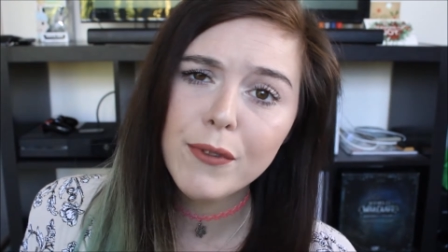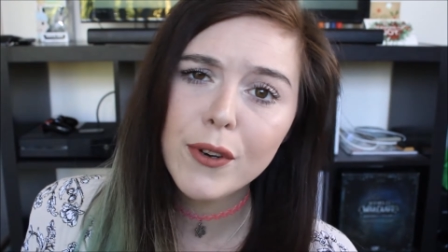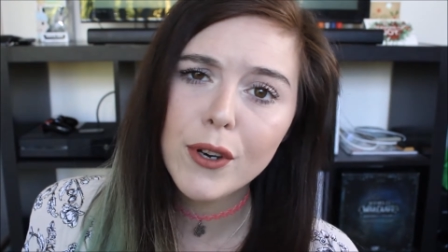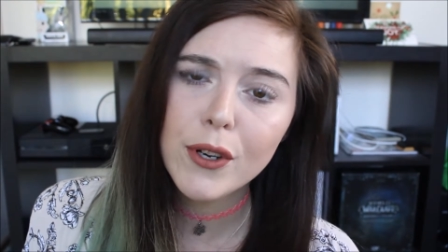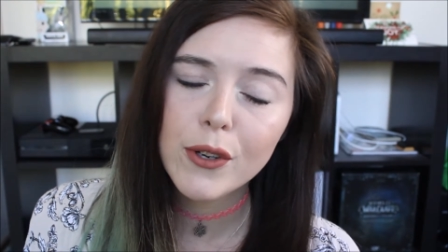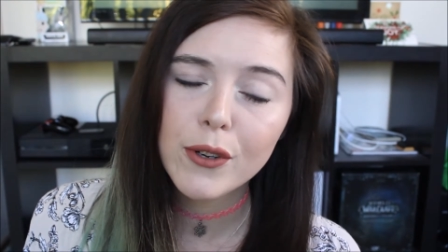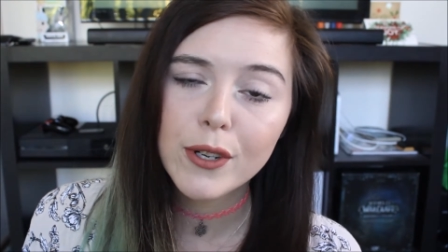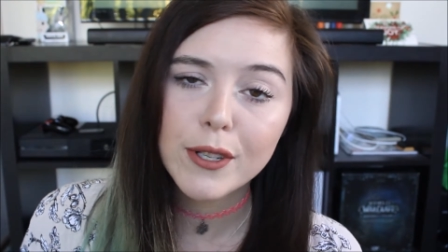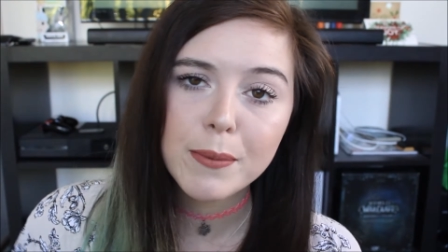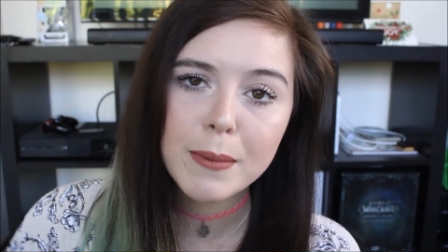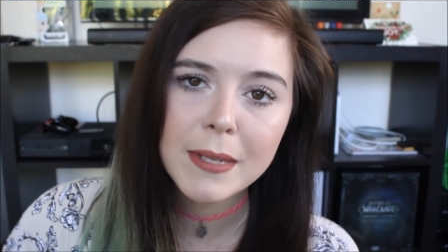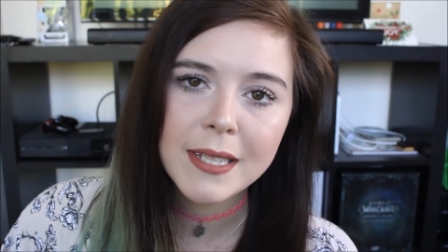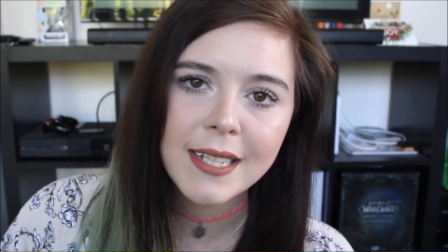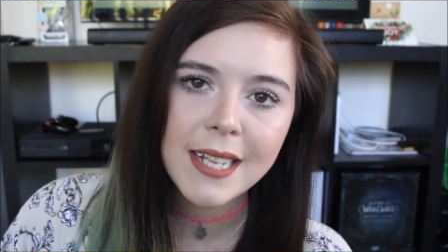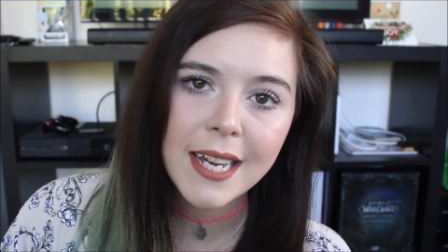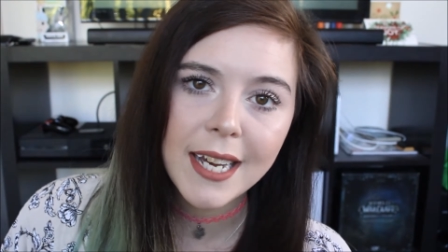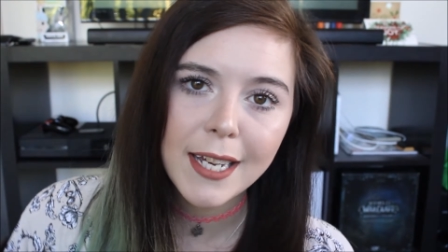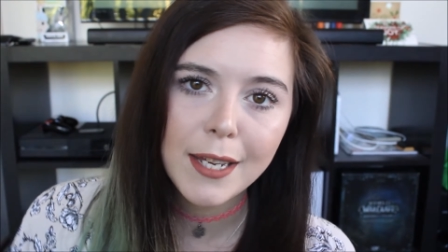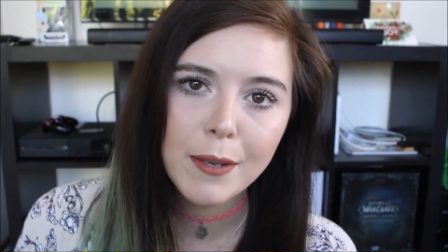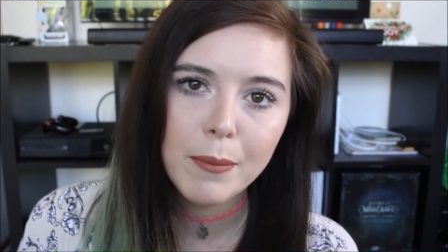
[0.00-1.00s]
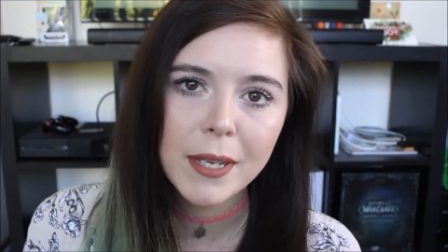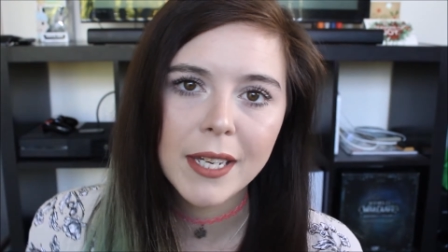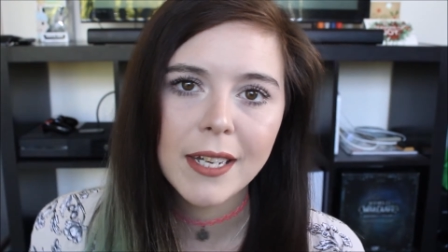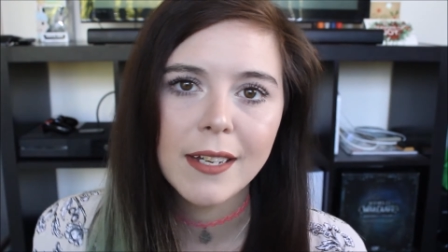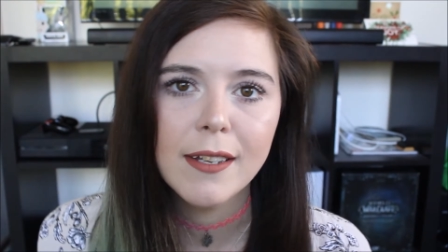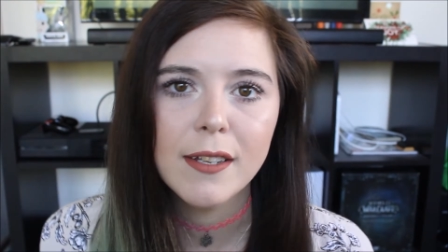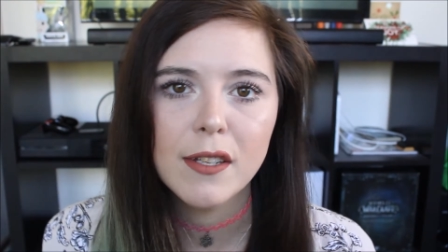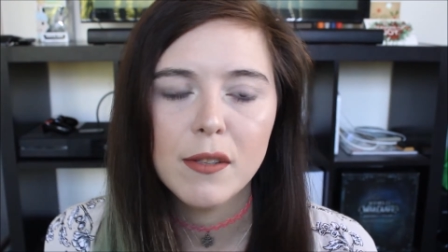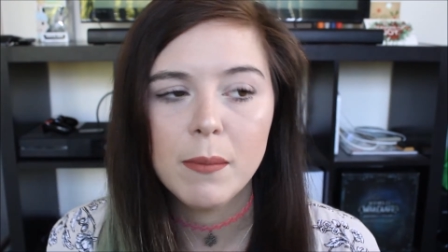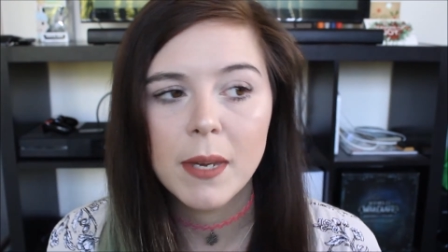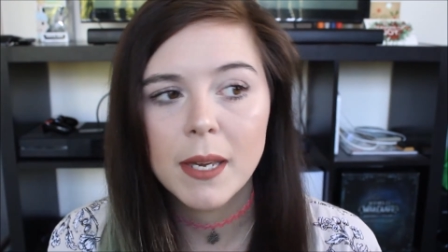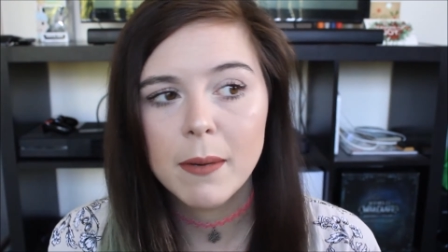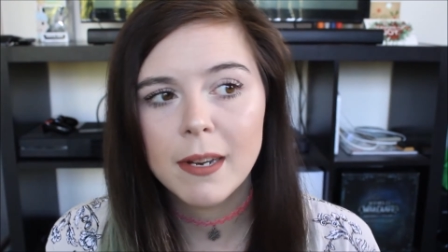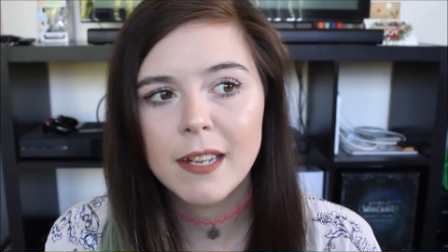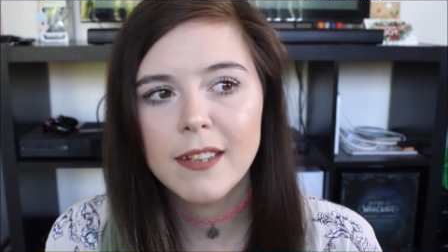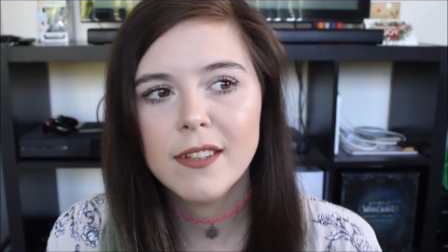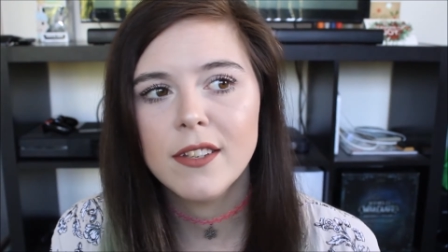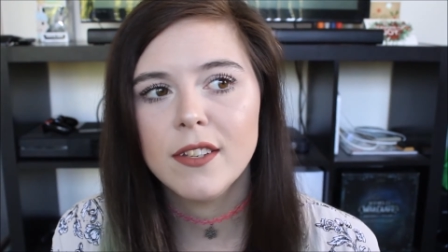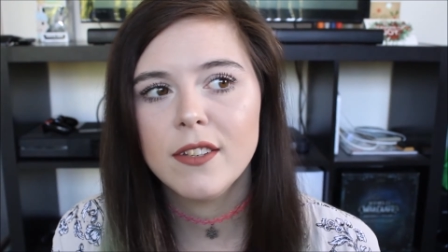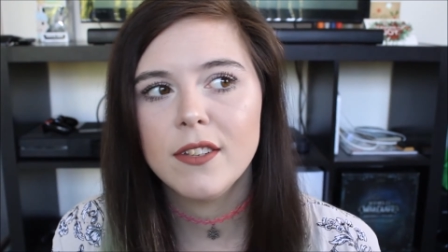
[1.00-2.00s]
for on Christmas Day, because me and my
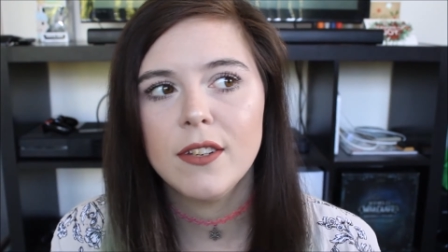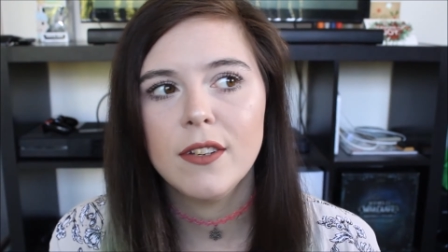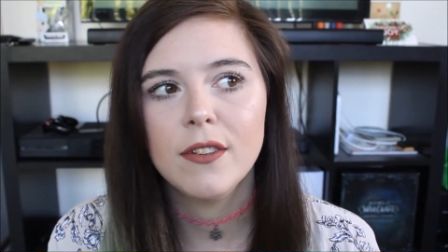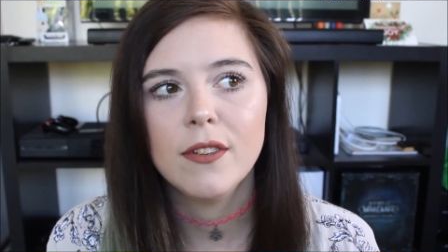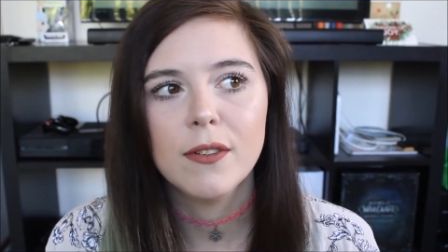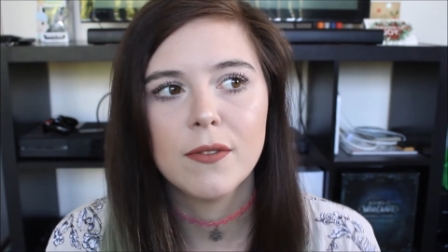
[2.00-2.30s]
sisters